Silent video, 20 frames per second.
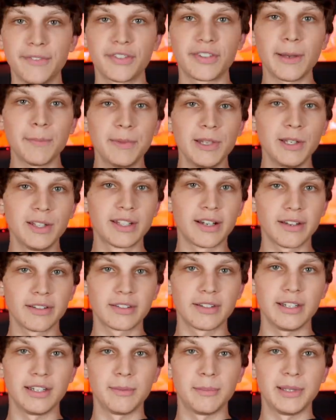And if something
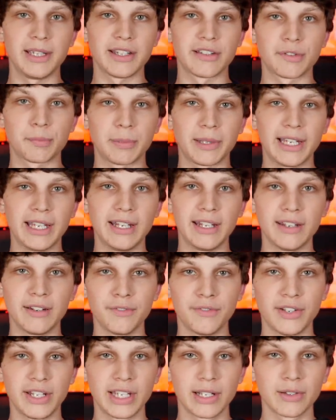does need to be explained in
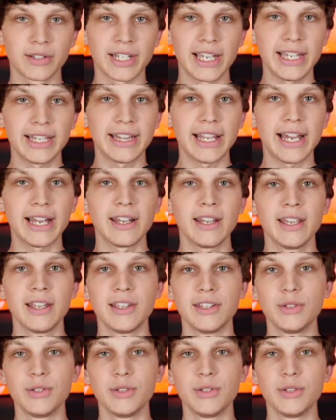a video like that,